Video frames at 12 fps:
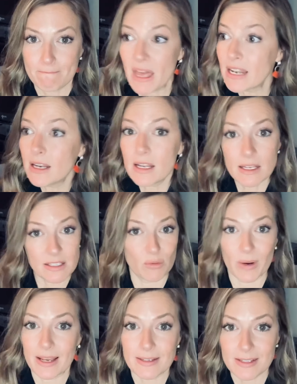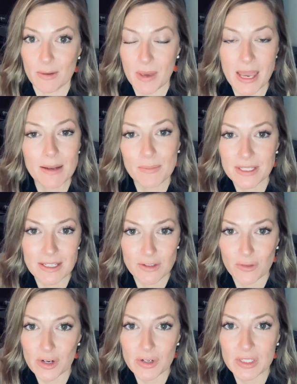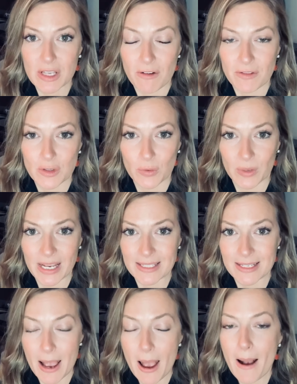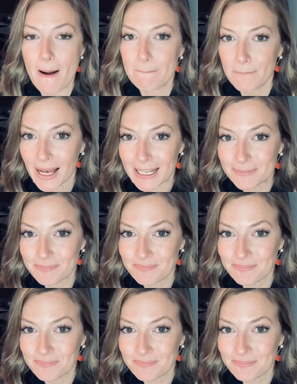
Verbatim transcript: And it is a risk. Being in business for yourself is a risk. But